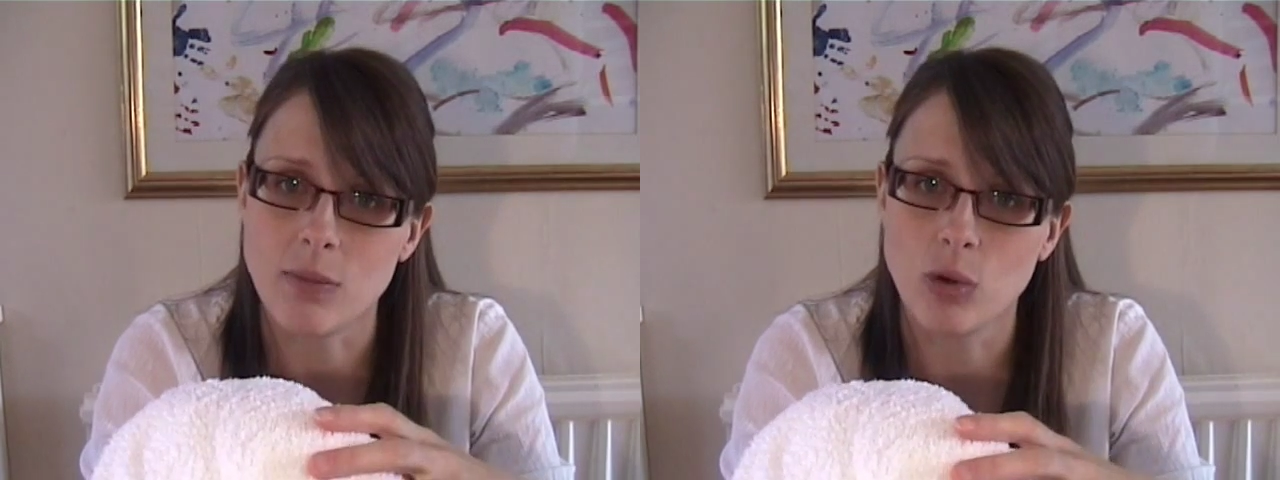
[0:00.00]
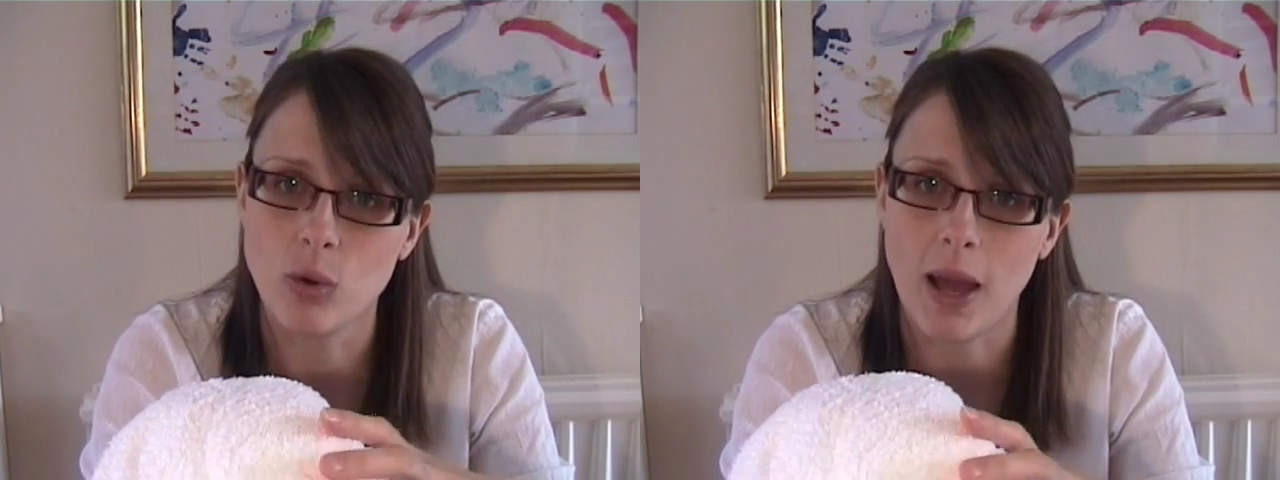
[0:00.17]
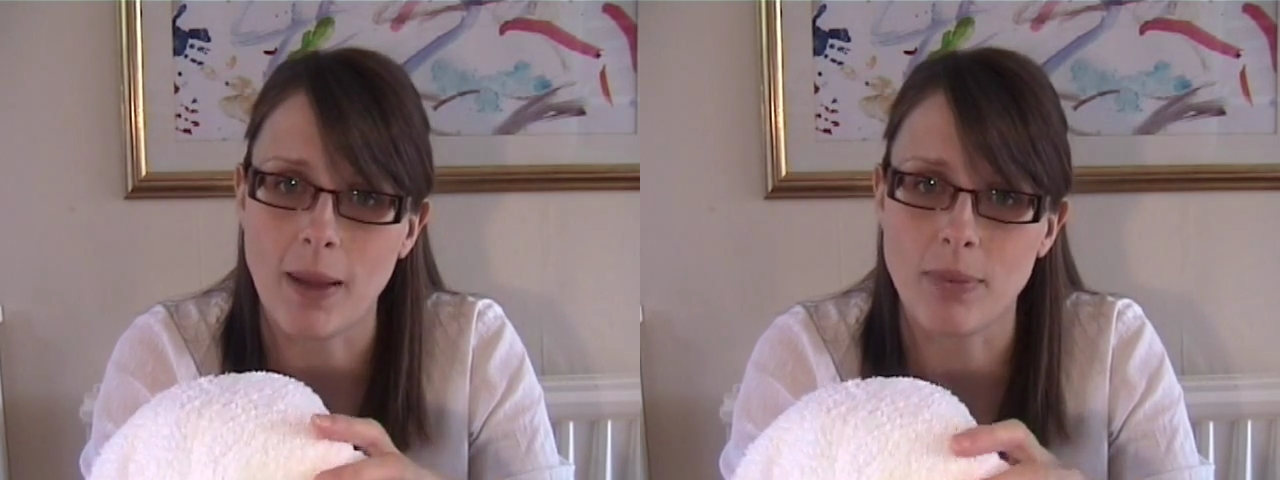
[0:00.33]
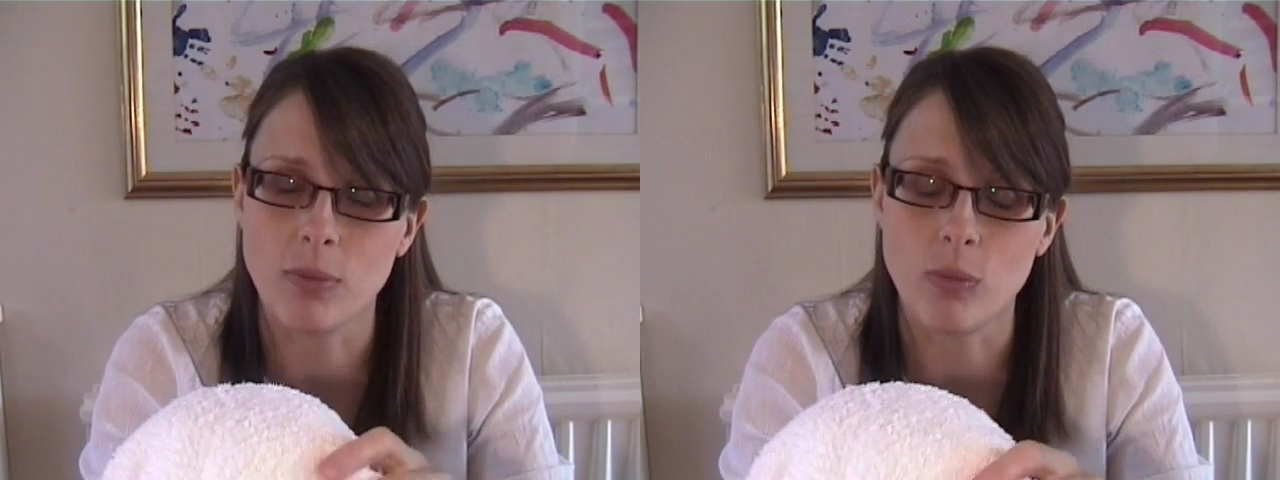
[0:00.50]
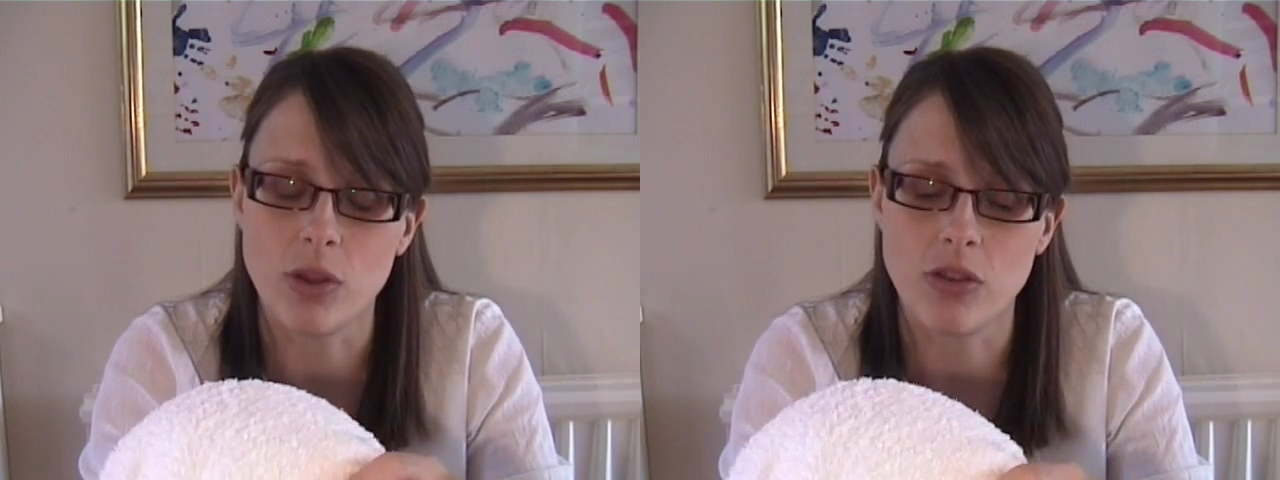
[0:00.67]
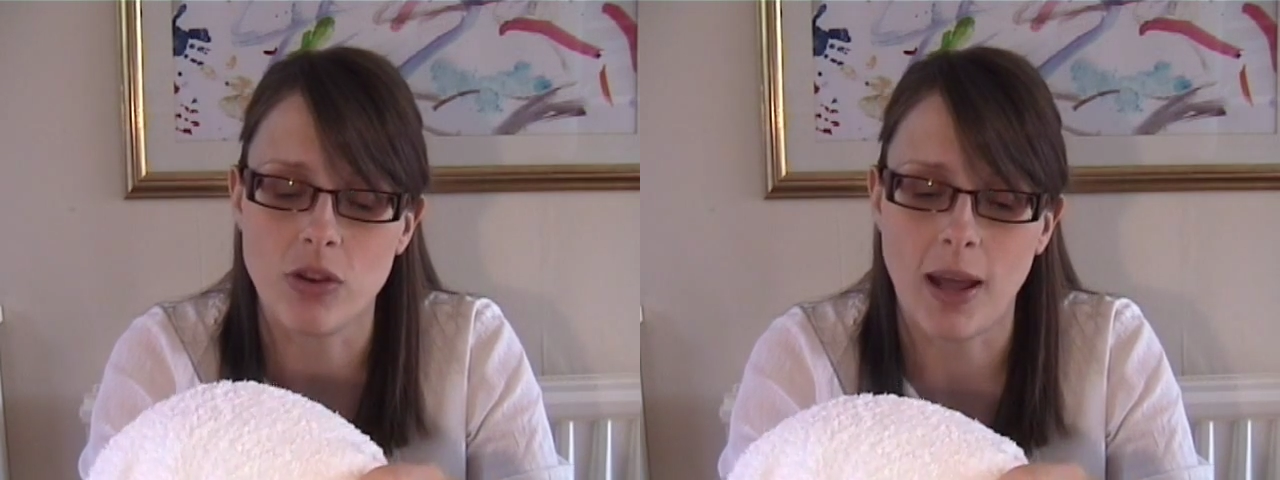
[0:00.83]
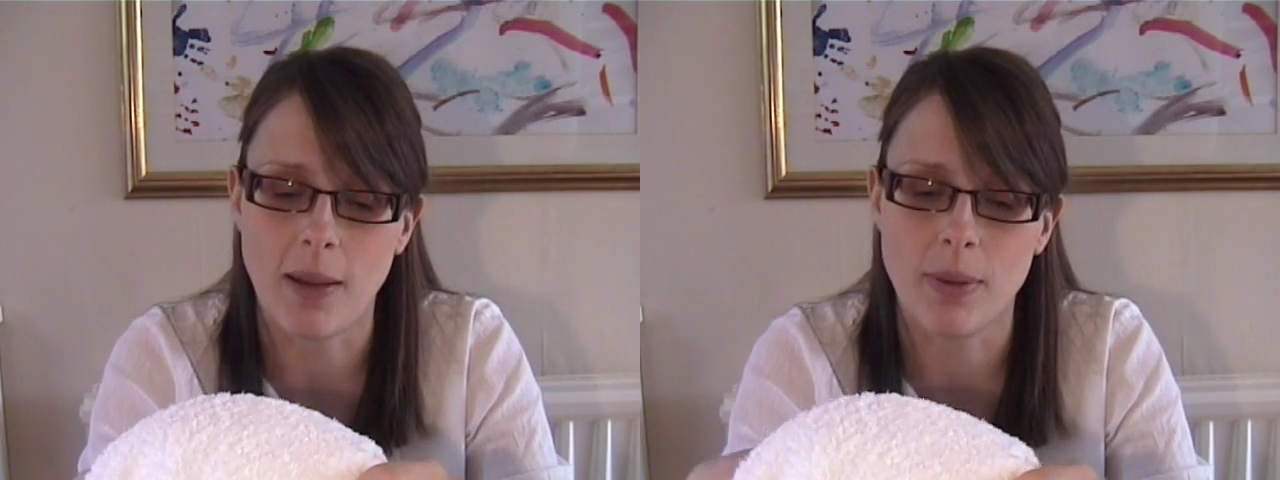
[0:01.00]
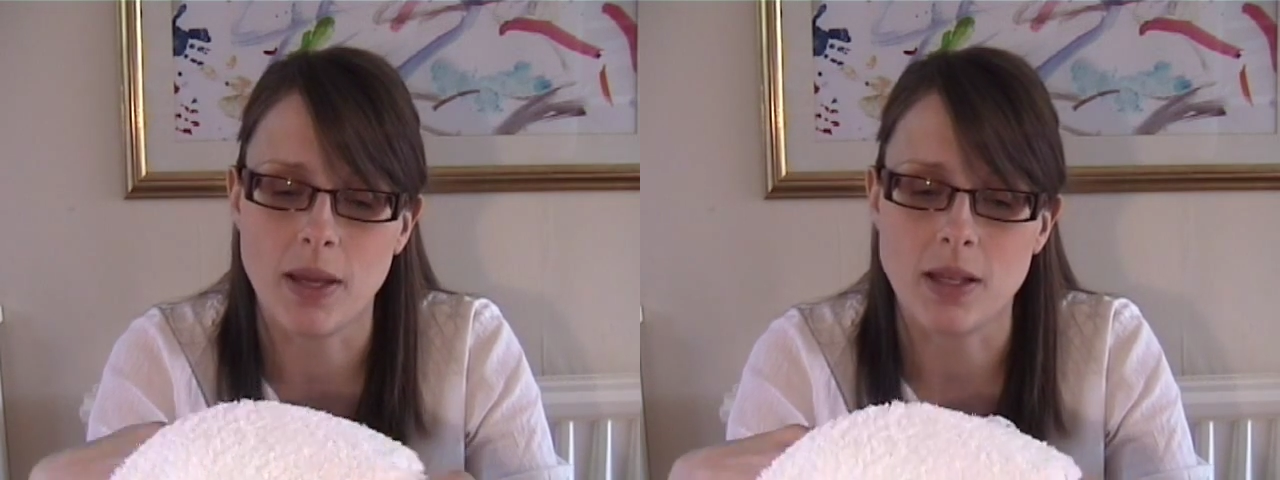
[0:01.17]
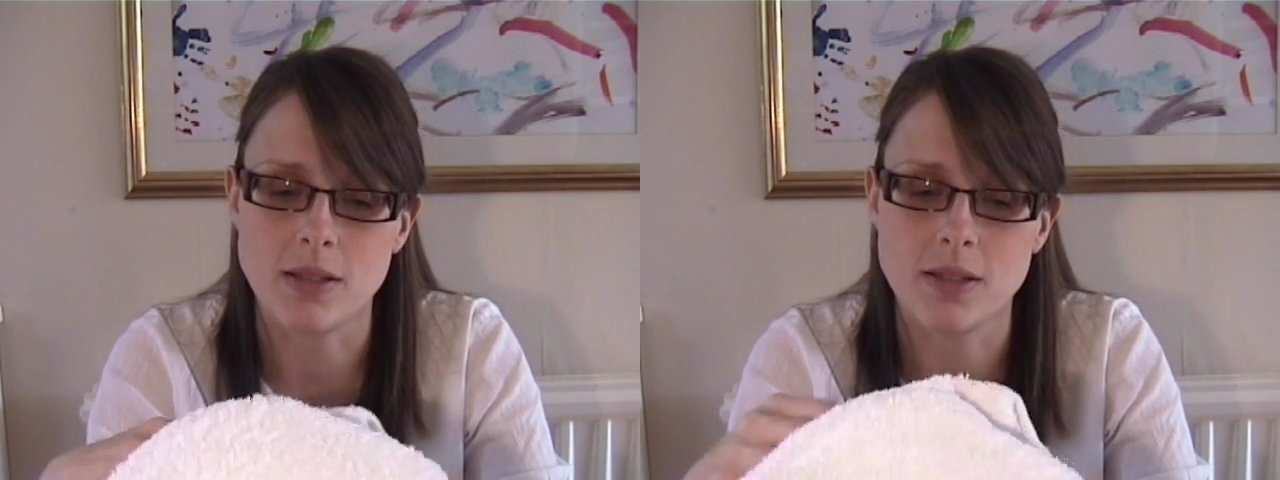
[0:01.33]
will happen with your
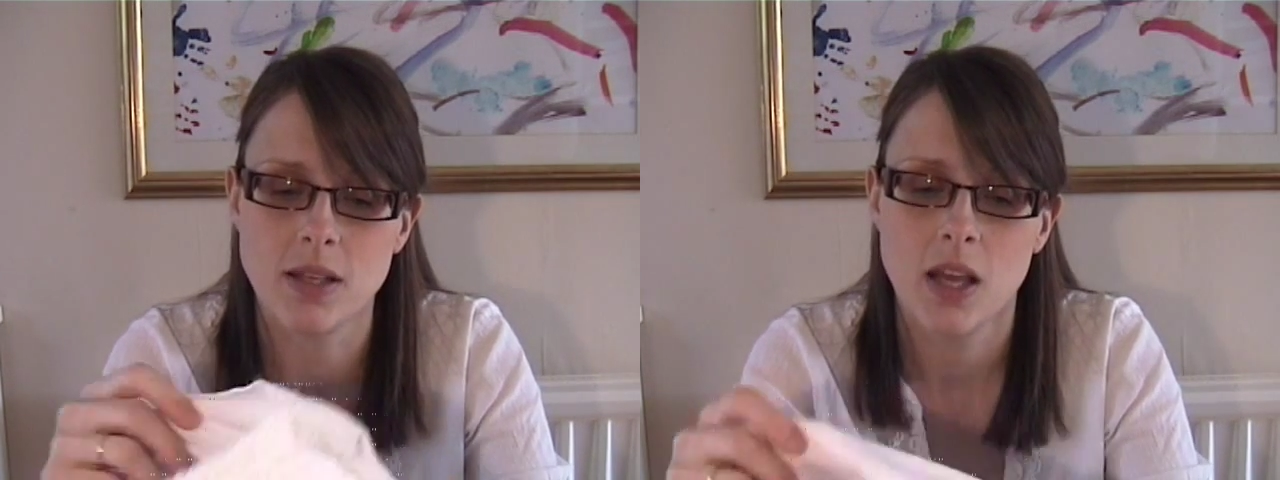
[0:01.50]
nappies.